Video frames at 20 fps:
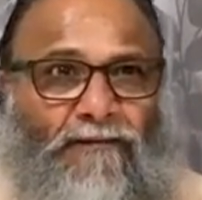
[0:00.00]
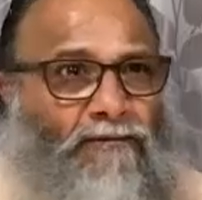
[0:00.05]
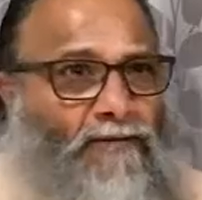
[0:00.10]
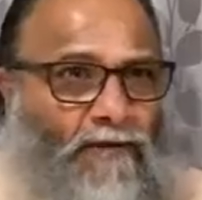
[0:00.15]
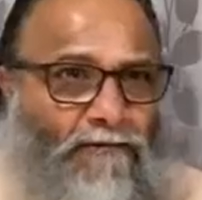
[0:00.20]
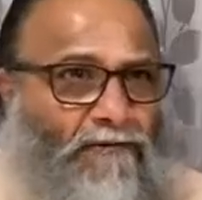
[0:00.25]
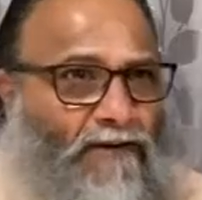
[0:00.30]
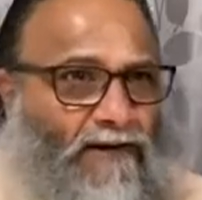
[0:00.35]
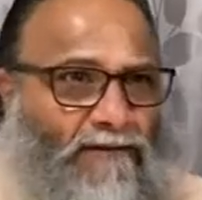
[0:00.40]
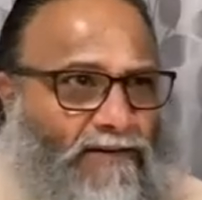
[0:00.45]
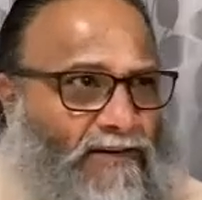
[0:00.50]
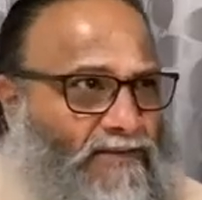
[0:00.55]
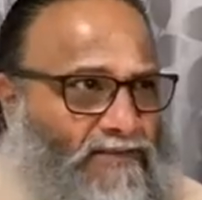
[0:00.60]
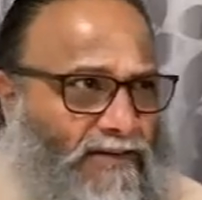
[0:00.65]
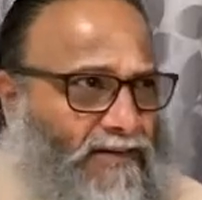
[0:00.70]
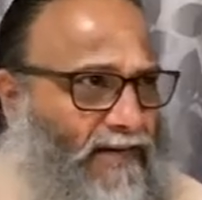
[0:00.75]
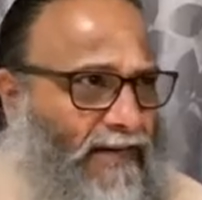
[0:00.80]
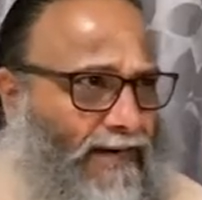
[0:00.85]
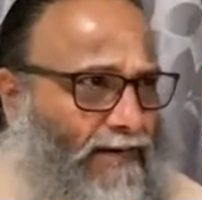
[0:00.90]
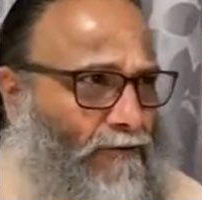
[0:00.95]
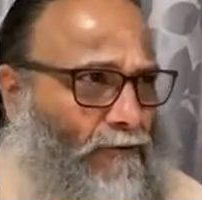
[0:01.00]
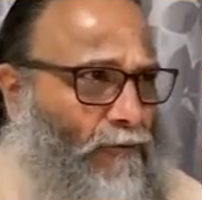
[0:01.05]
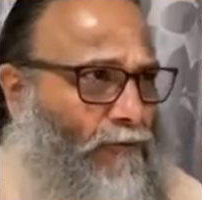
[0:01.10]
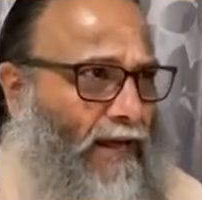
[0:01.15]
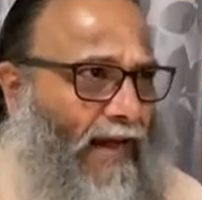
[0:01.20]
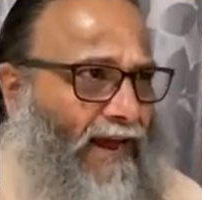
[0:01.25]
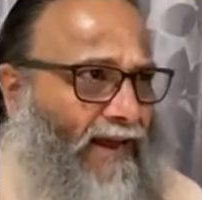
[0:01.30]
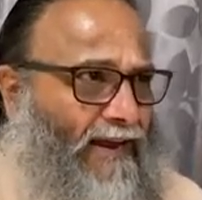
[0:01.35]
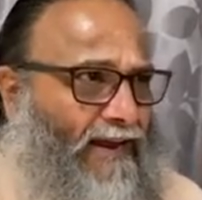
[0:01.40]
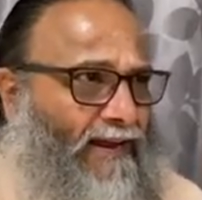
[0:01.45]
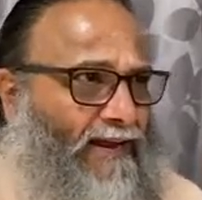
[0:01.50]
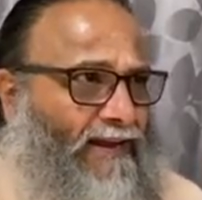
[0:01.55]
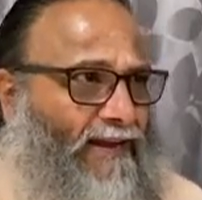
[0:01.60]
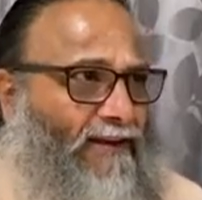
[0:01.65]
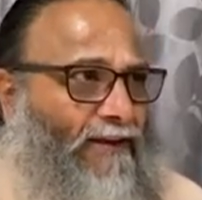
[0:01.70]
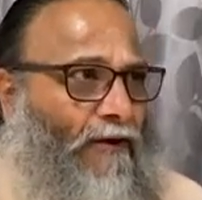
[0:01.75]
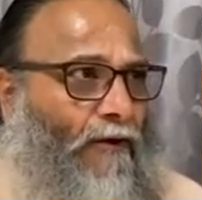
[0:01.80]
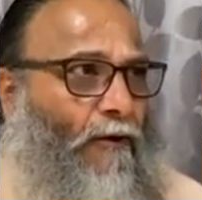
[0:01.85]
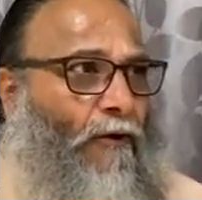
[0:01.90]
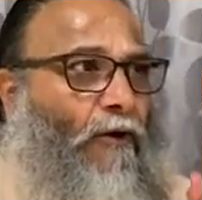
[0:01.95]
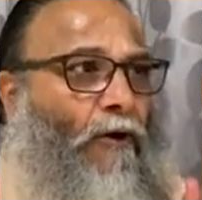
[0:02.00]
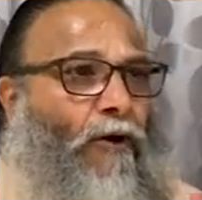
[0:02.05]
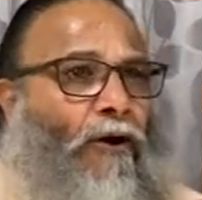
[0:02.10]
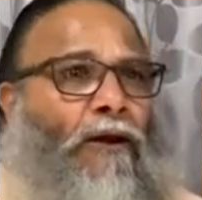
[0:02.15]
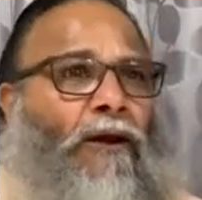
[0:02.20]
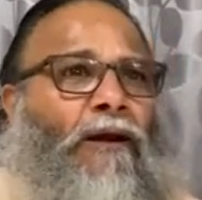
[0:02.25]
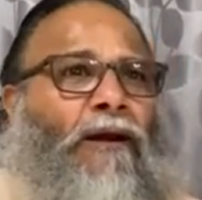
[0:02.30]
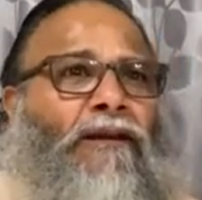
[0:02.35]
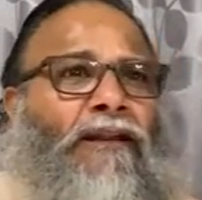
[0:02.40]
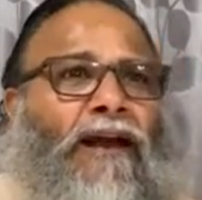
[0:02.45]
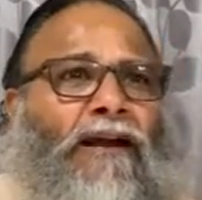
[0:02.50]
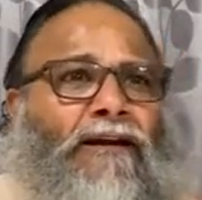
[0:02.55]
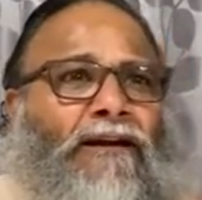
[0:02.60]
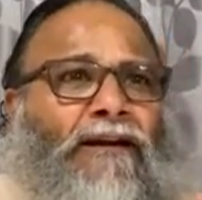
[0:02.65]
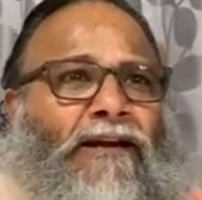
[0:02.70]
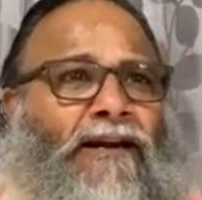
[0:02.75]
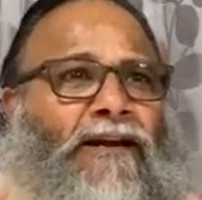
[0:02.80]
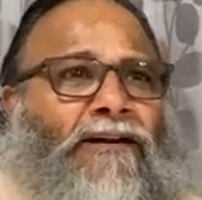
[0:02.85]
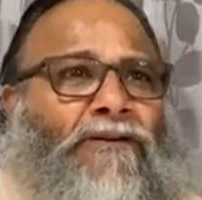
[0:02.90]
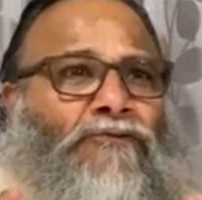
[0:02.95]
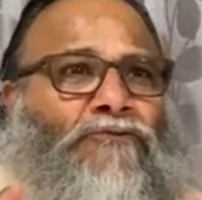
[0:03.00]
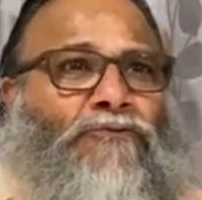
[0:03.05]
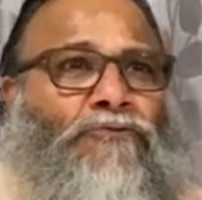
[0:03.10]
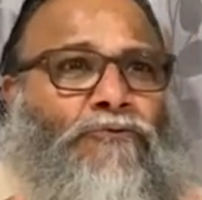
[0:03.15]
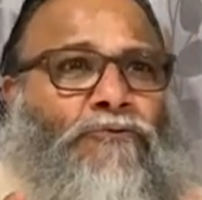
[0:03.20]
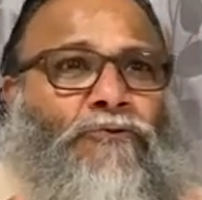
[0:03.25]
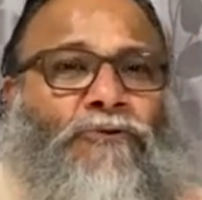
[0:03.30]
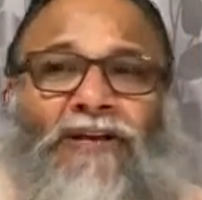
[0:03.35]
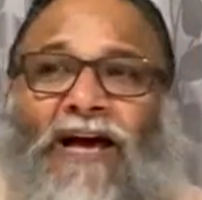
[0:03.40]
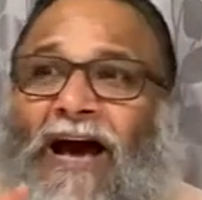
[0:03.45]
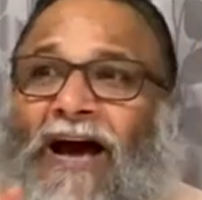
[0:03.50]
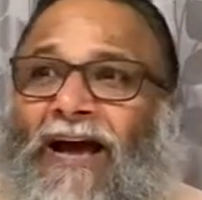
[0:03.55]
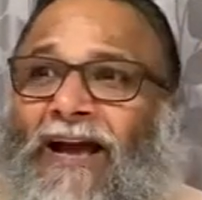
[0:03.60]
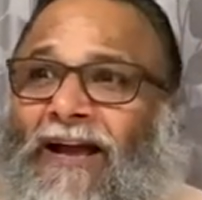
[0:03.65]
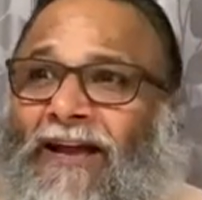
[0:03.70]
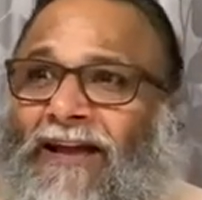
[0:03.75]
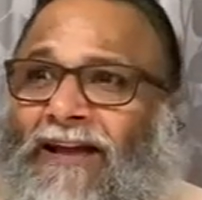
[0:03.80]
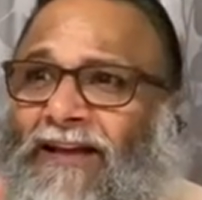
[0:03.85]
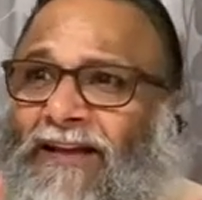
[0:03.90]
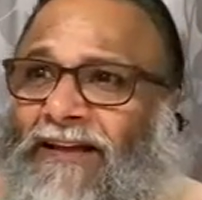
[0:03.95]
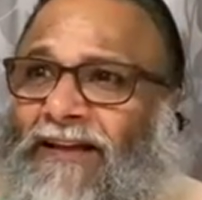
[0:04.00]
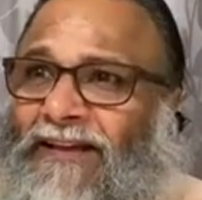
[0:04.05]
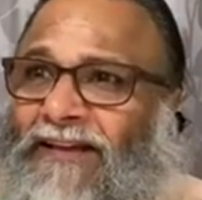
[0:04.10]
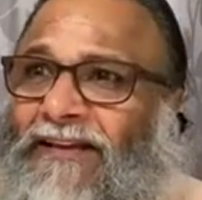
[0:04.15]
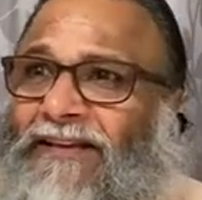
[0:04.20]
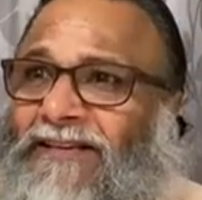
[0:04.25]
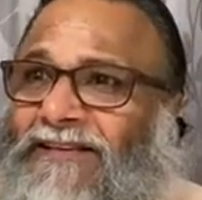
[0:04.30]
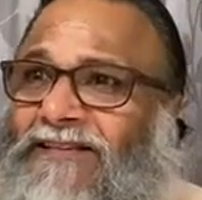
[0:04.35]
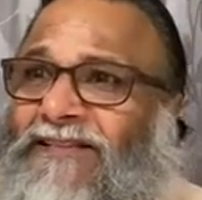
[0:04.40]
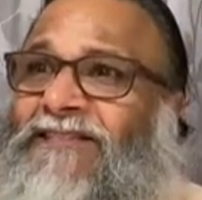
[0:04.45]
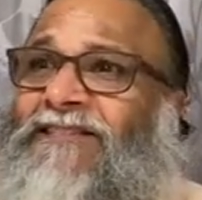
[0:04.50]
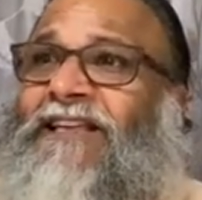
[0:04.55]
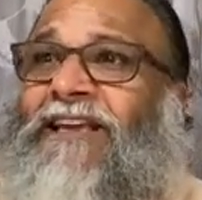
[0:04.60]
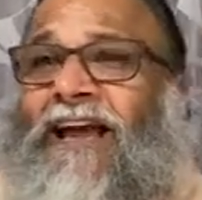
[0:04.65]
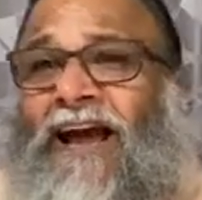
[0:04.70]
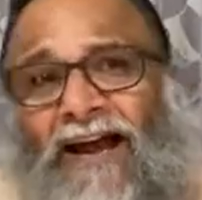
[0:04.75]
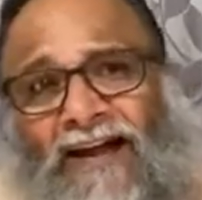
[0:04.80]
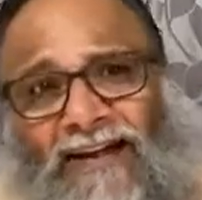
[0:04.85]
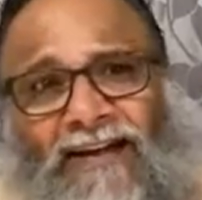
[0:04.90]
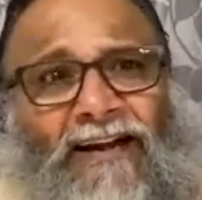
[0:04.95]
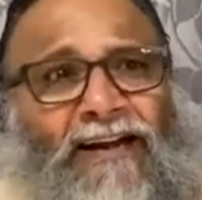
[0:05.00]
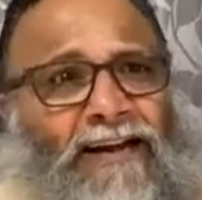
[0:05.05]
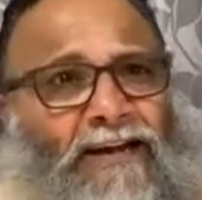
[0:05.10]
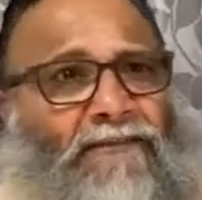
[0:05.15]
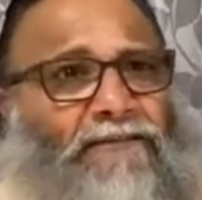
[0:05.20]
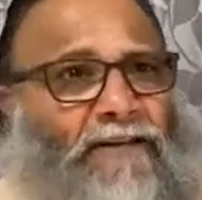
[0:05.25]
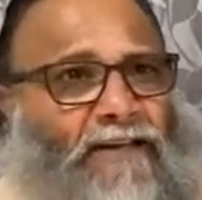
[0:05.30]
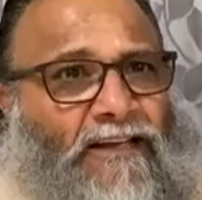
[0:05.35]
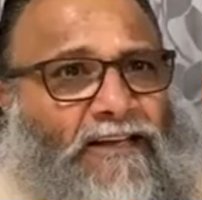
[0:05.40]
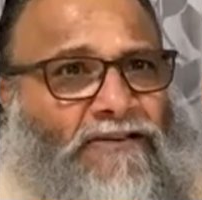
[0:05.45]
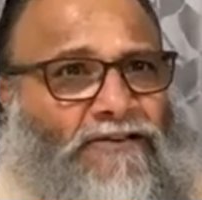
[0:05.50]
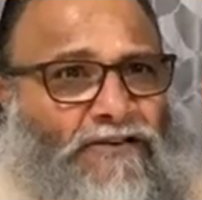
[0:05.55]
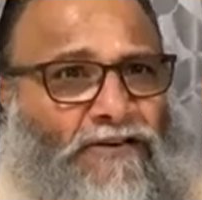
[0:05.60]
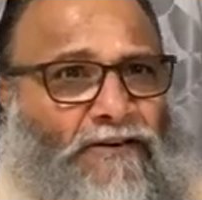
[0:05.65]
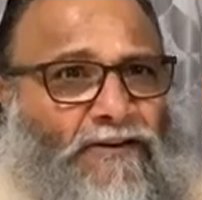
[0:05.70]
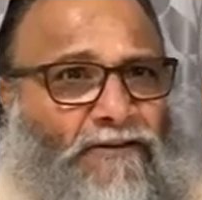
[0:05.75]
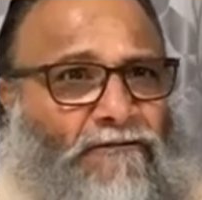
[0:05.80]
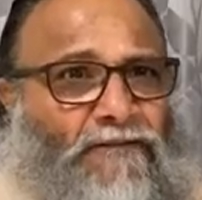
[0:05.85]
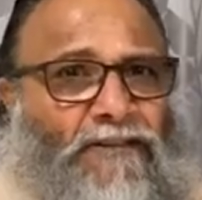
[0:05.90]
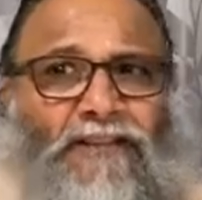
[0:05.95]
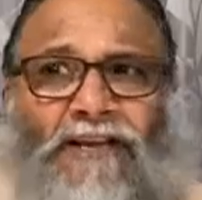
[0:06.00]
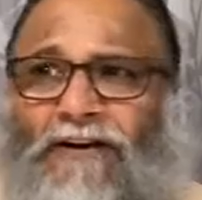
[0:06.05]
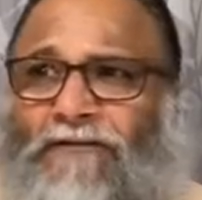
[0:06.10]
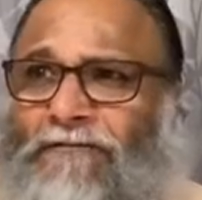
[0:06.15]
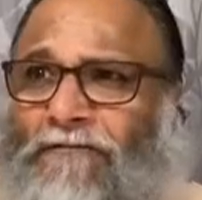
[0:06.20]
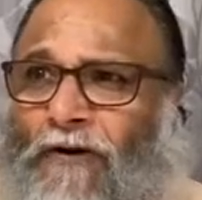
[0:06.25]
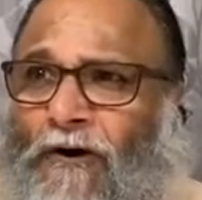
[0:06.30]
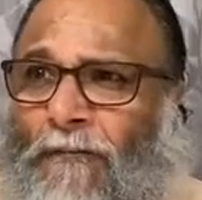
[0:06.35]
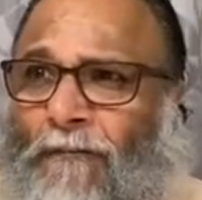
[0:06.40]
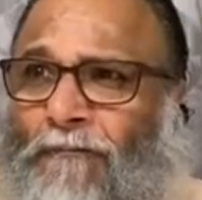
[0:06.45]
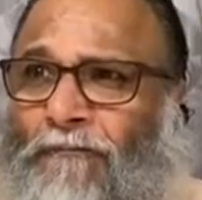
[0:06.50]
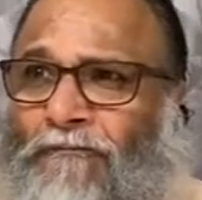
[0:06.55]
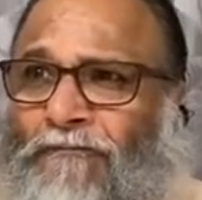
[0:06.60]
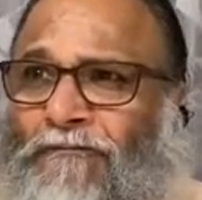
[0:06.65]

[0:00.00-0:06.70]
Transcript: the wave doesn't need to die. All that needs to die is the identification with that form.